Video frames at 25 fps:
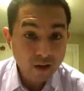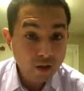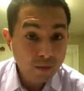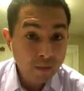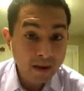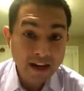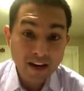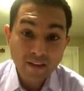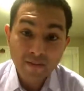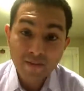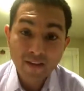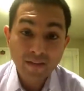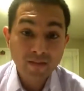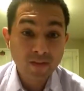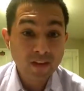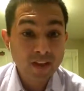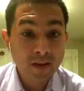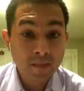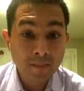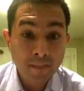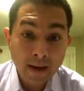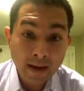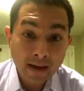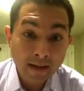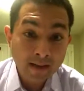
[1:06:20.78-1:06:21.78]
you might have
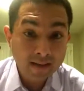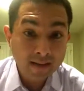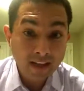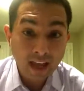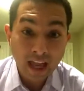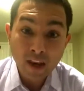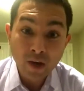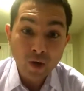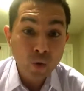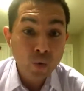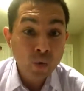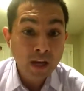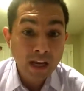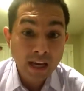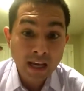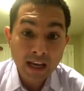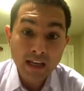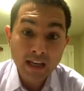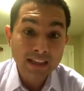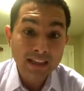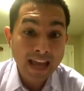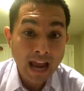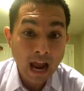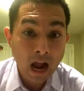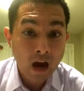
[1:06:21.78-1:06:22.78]
50 demands and you
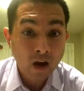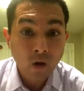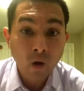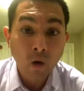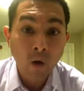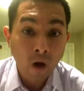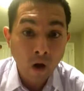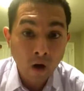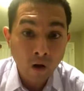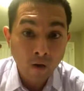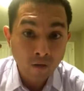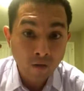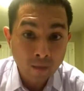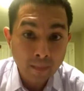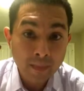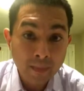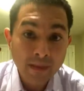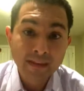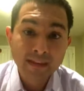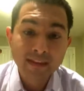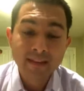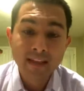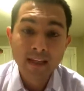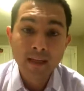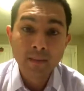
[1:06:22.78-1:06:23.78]
can't tackle all of
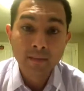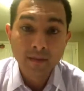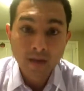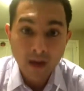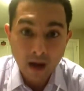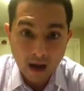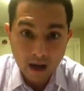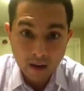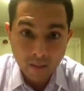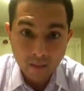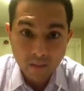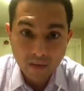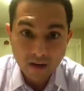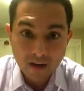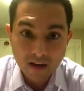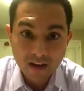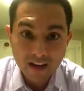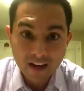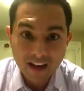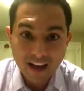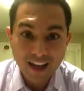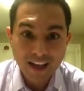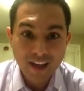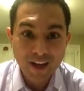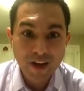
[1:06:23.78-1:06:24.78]
them at the same time,
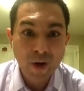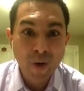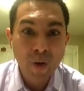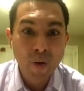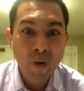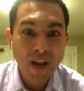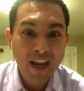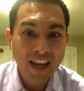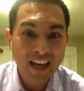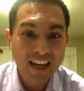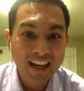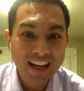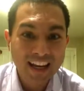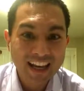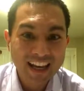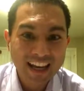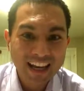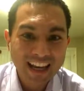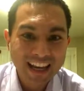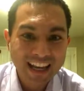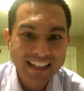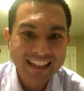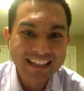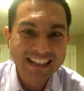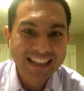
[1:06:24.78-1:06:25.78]
and
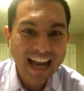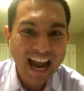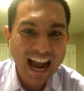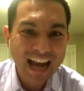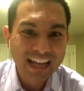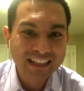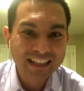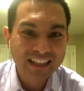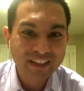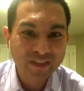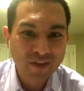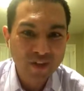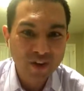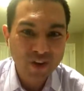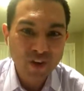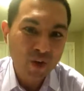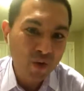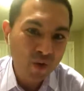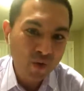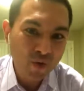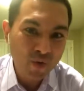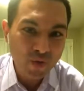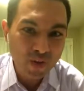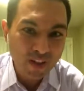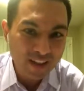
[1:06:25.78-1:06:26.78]
it's taxing for
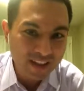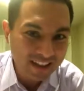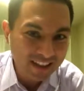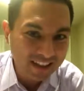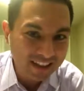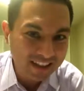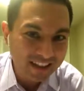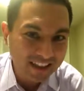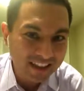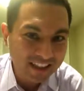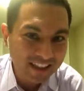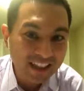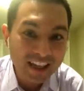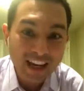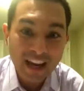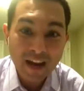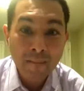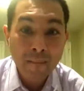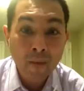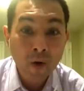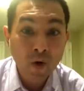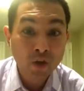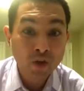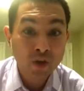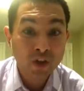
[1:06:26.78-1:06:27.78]
you
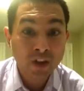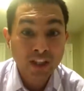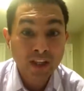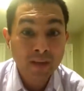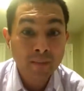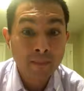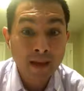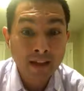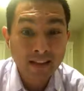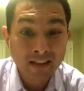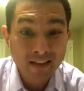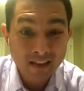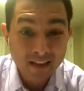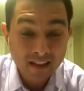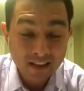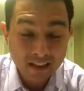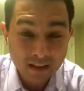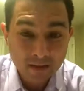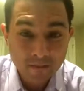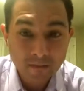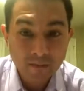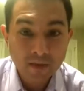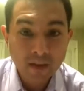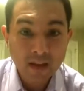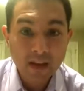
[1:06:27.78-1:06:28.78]
physically, emotionally, and
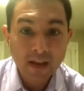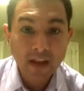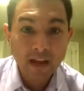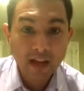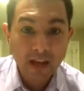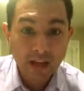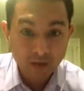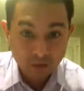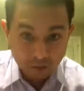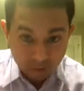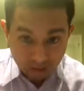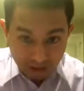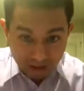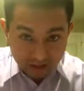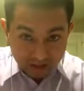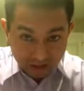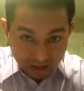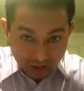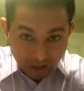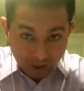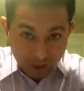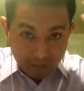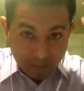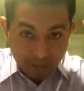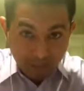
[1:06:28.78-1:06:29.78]
mentally. And you need
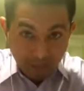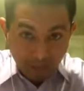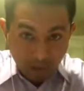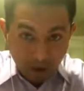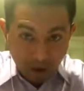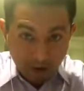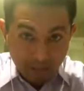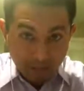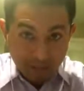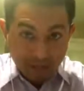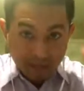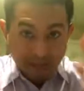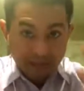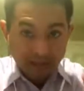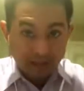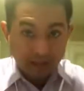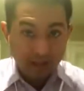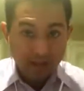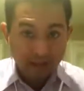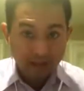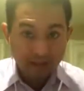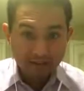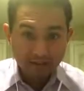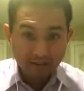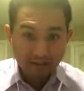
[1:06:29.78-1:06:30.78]
to
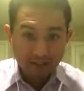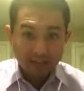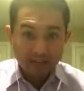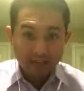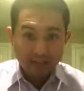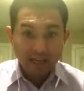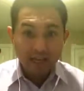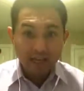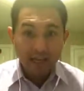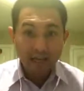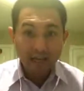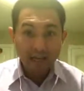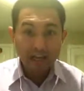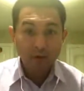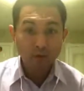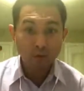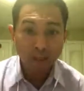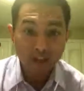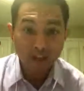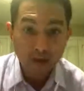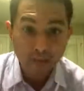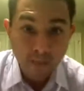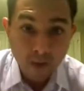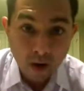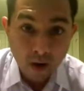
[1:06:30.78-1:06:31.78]
compartmentalize and
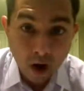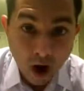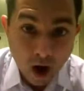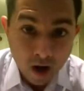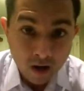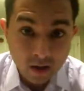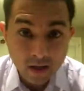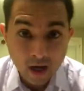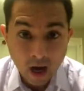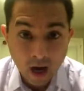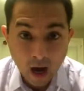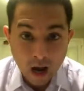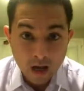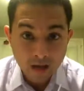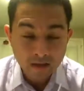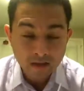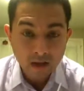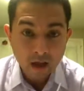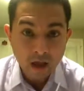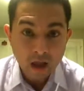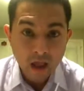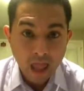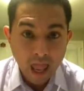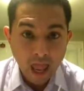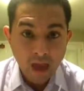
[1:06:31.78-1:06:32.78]
you need to
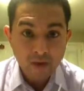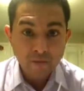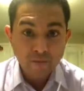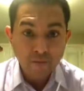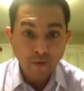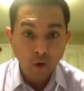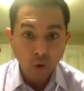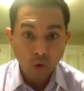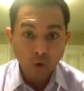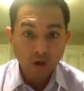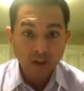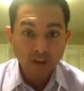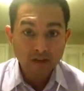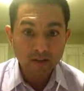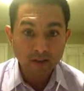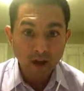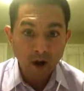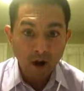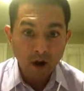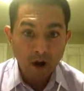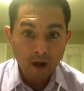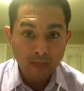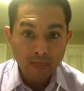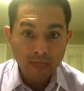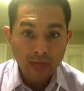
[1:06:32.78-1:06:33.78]
prioritize and
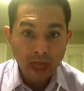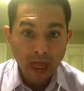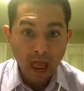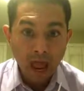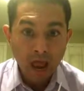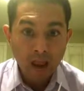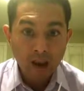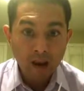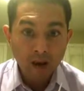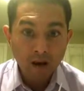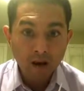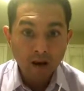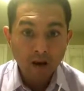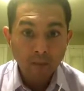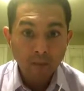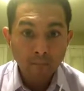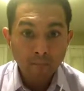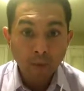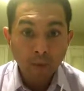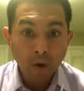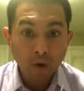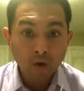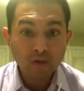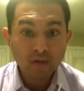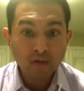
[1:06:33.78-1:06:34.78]
focus on that
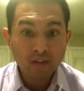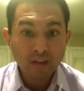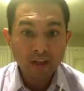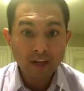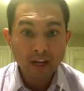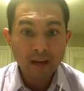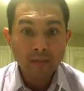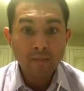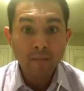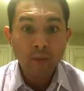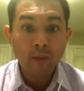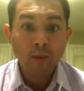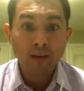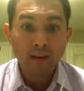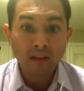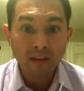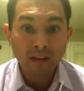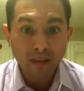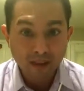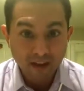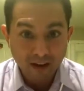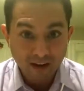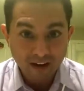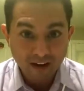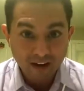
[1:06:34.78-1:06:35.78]
most
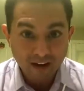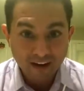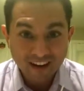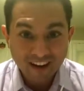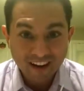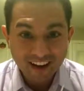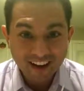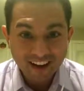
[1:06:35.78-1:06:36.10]
important thing.